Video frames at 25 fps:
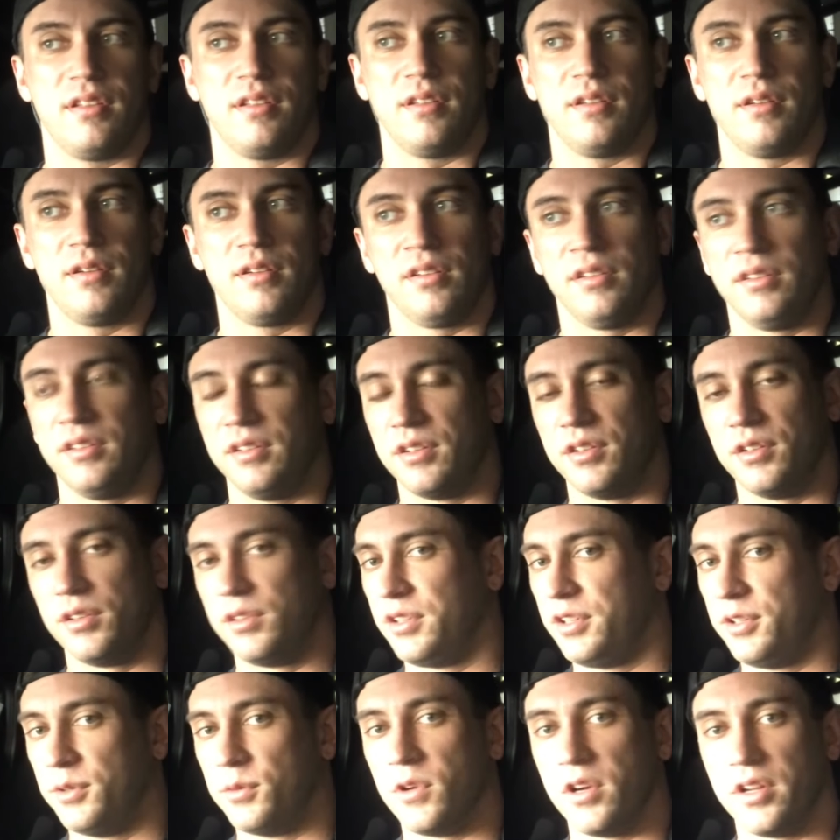
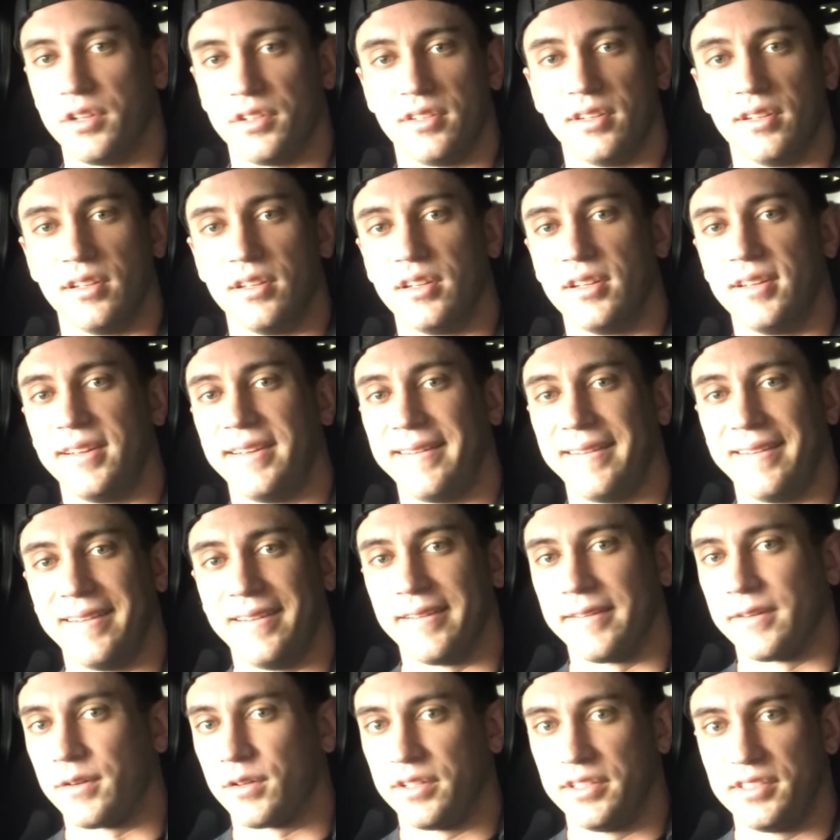you want to
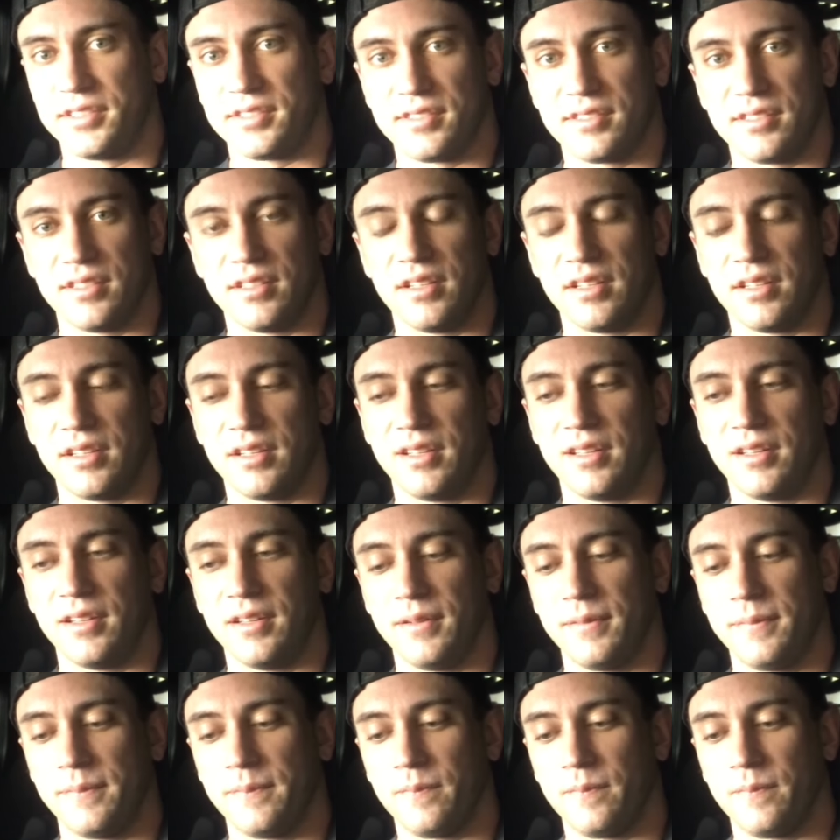increase the